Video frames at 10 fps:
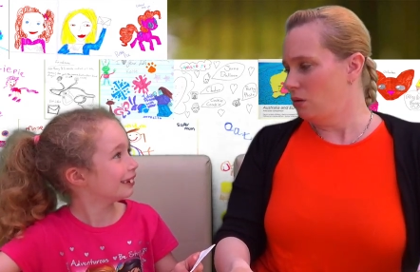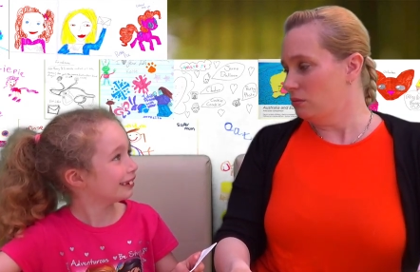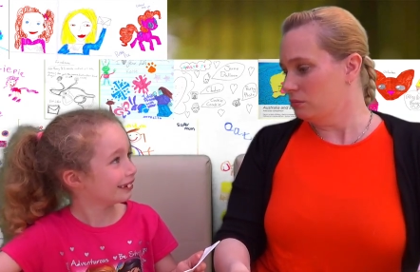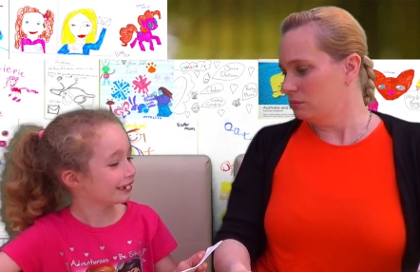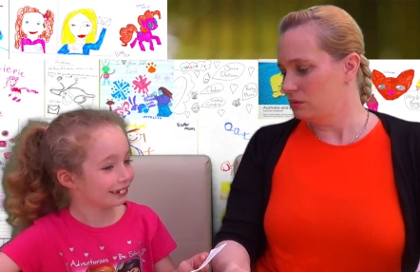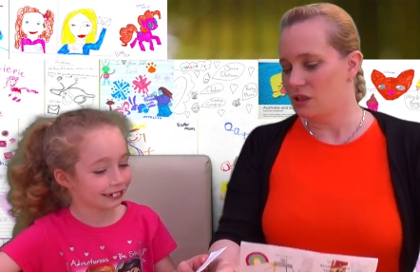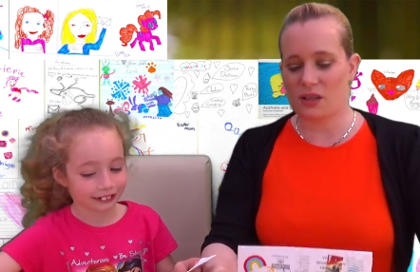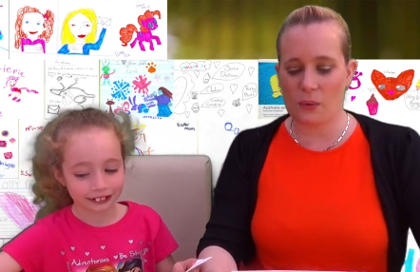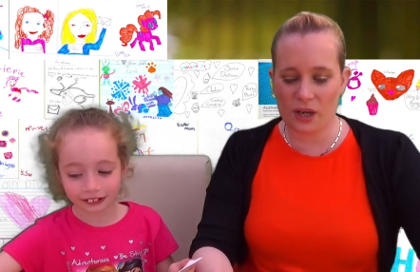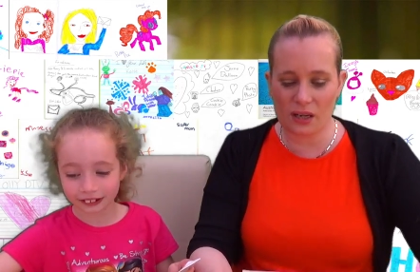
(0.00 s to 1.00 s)

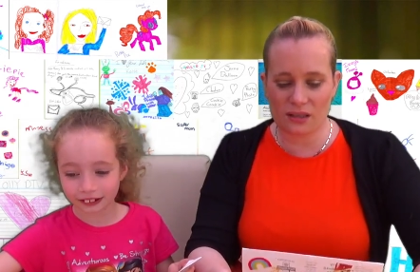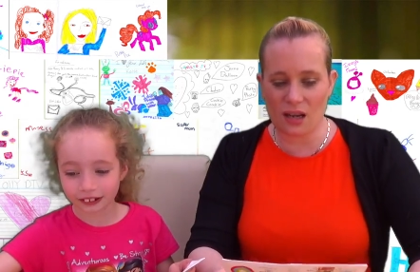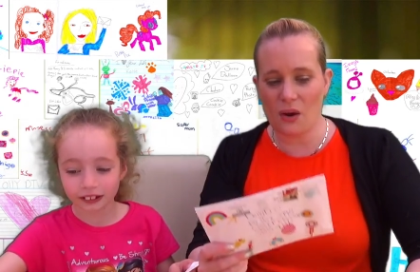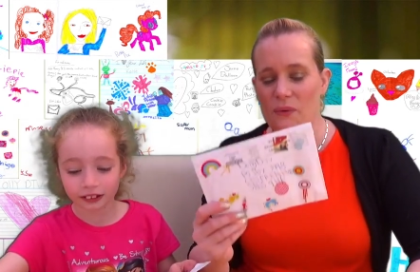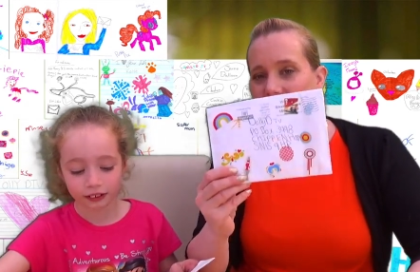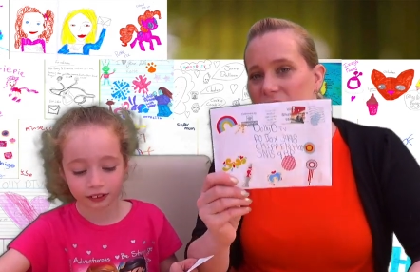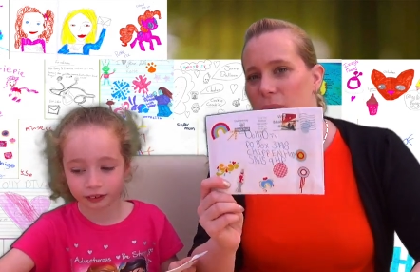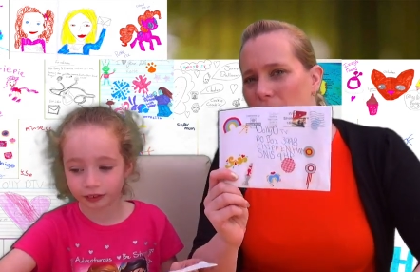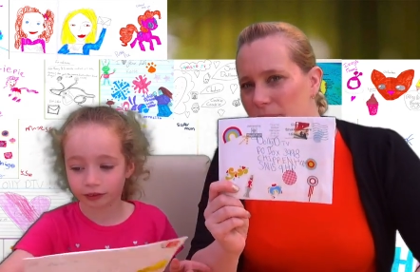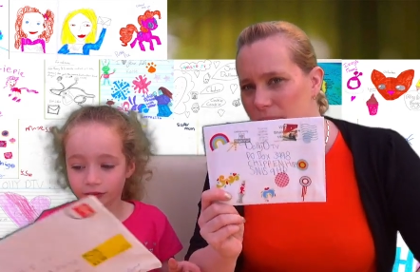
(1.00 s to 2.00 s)
Speaker 1: so we're going to start with
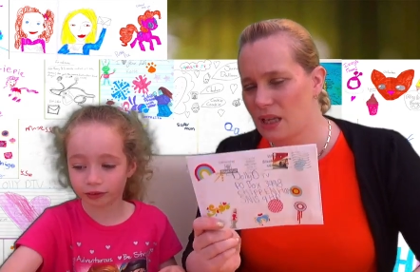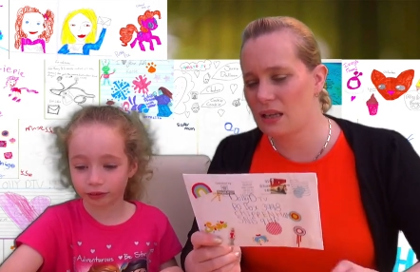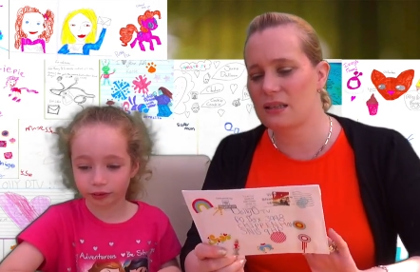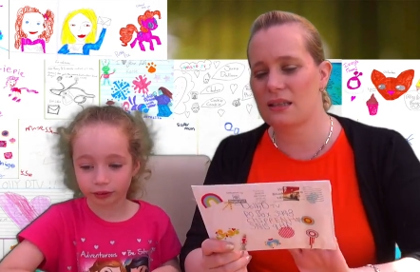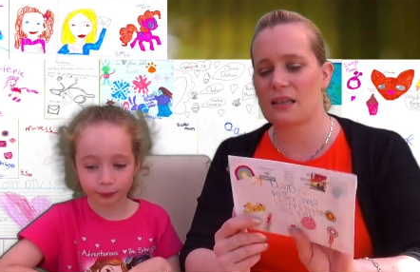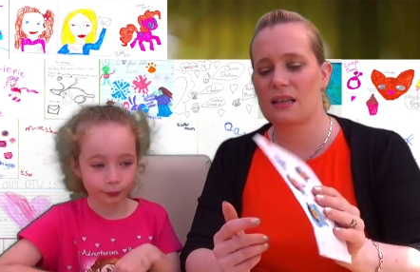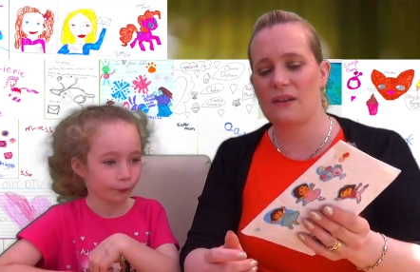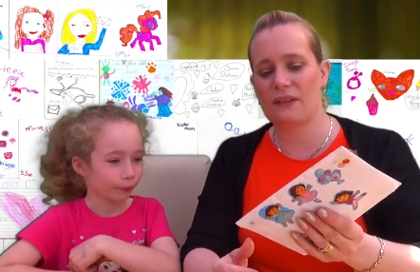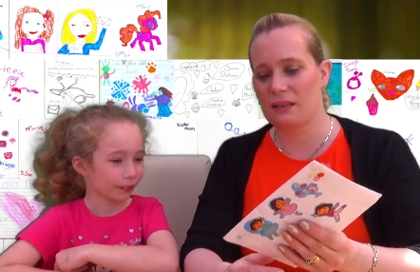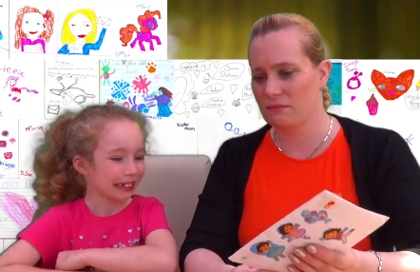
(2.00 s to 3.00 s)
this one. This is a
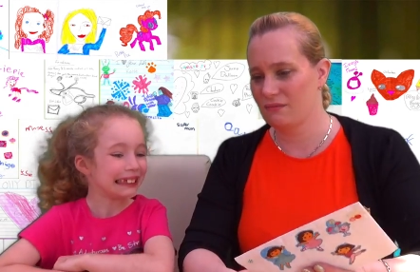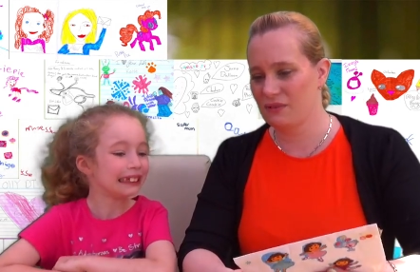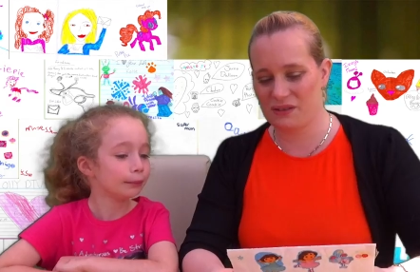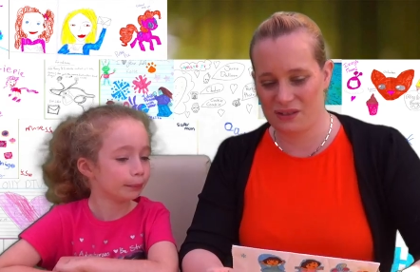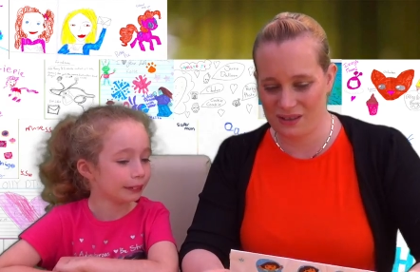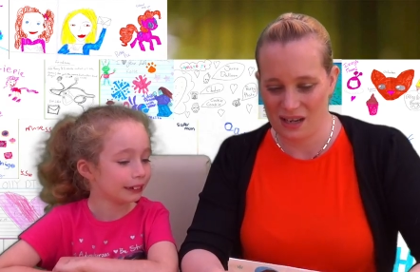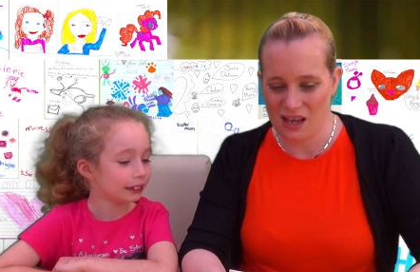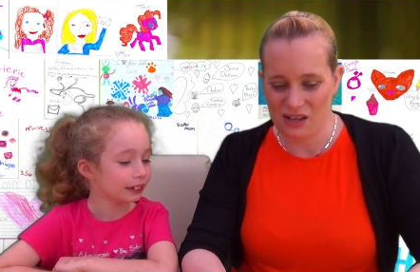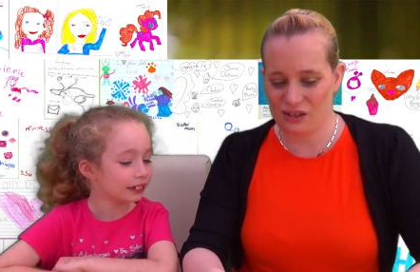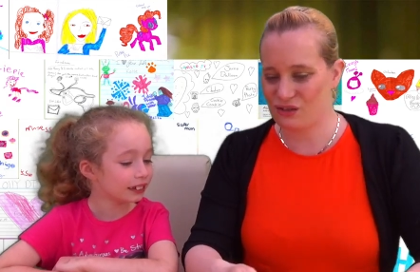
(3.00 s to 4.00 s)
lovely...
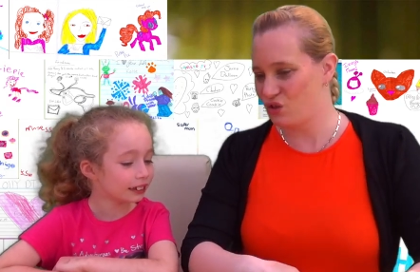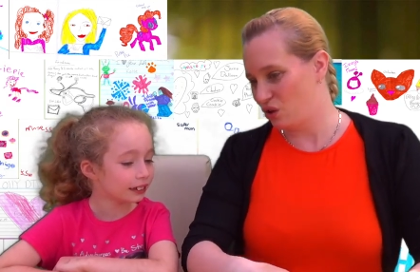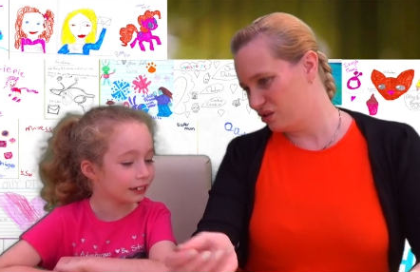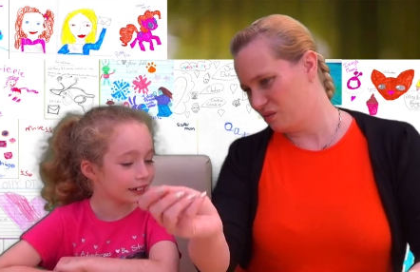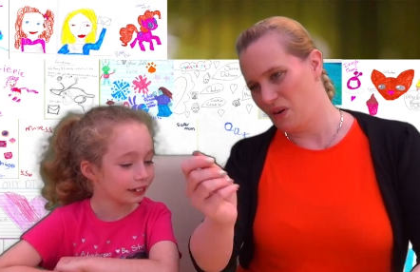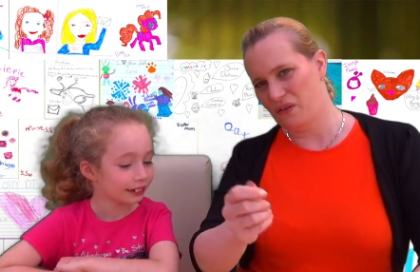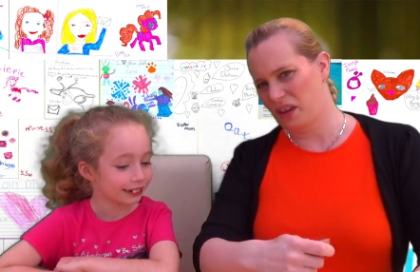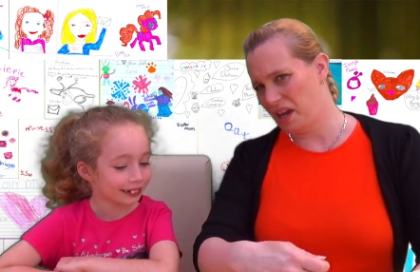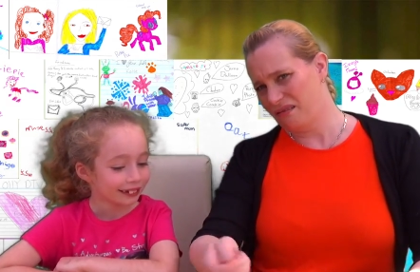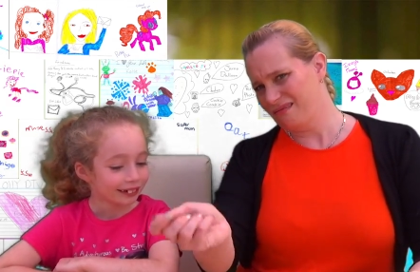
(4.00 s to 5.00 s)
Just toss them over
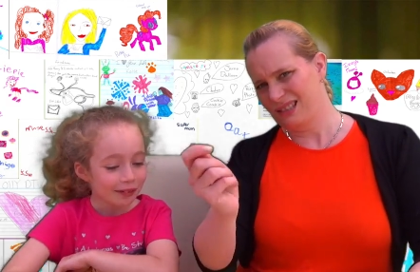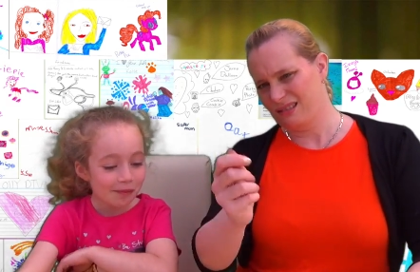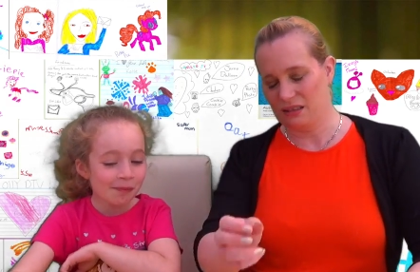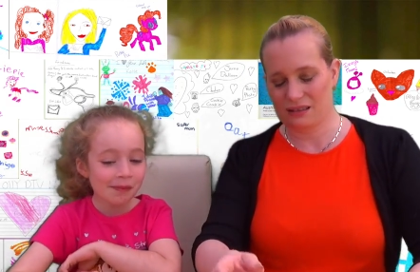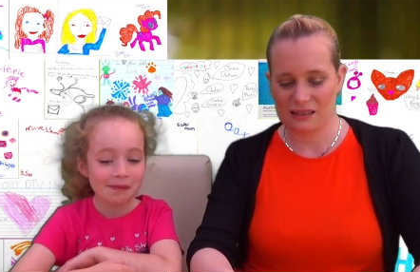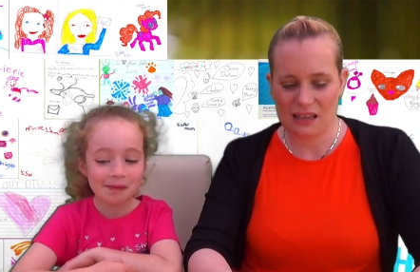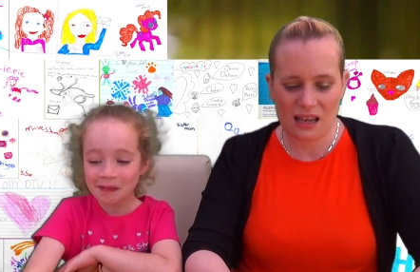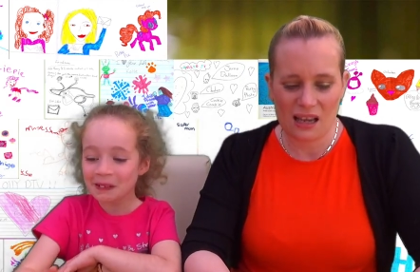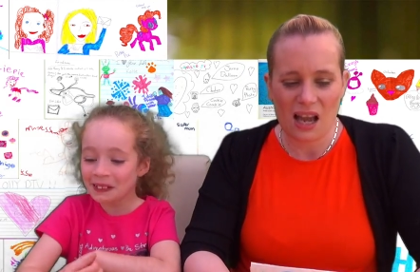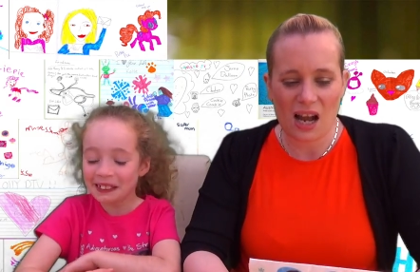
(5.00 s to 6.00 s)
there.
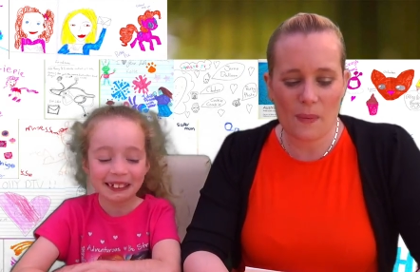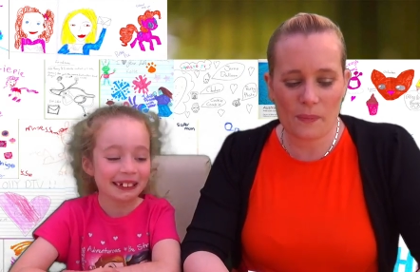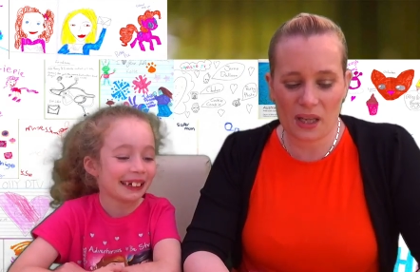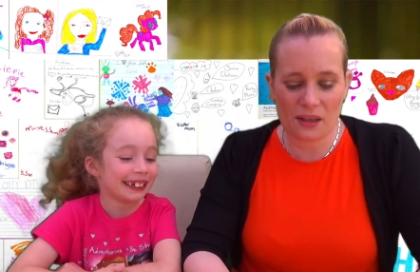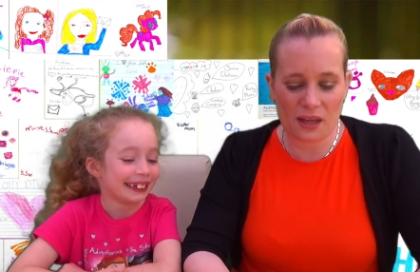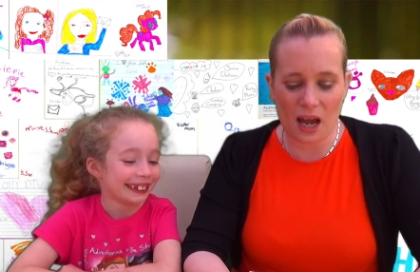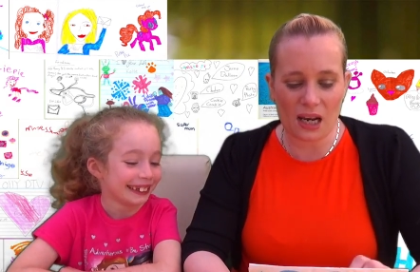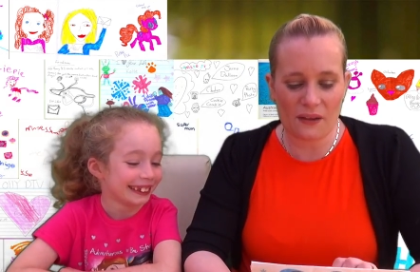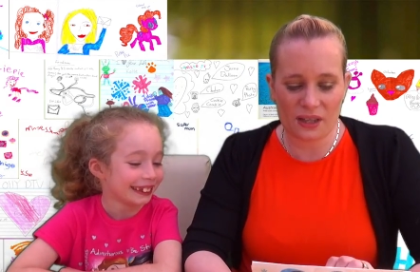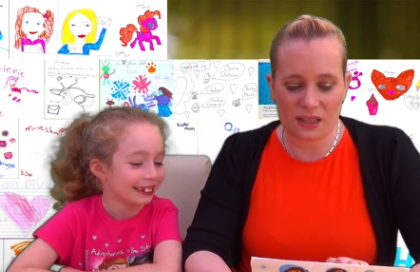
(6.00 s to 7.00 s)

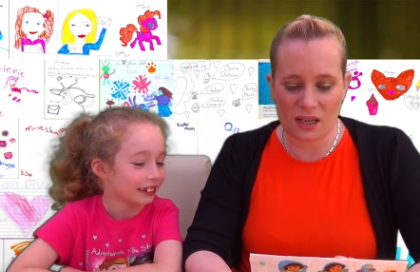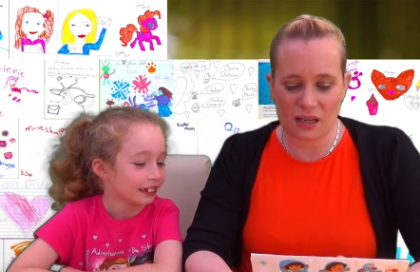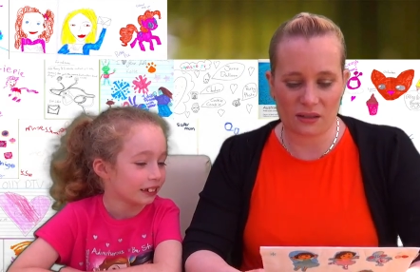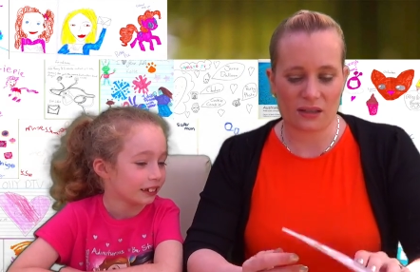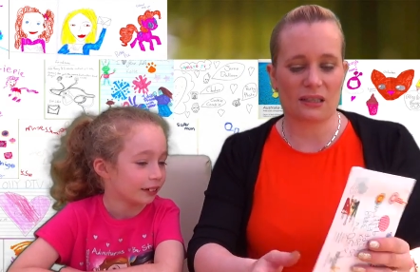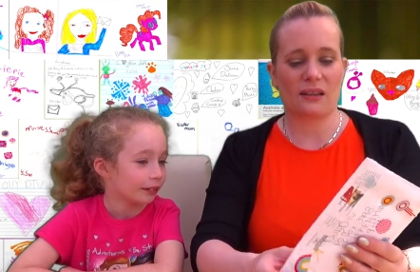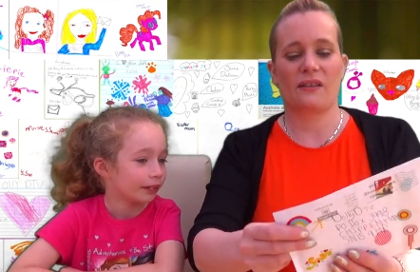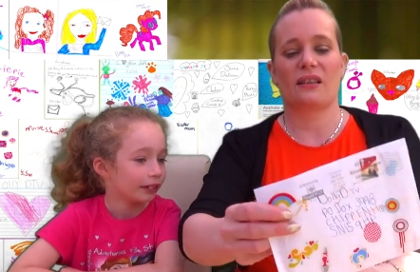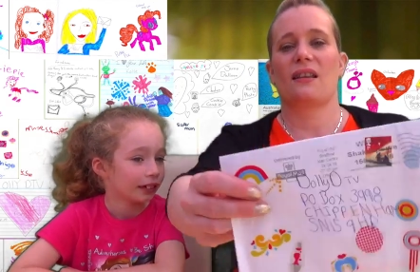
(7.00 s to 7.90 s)
I love the stickers on this. Lift the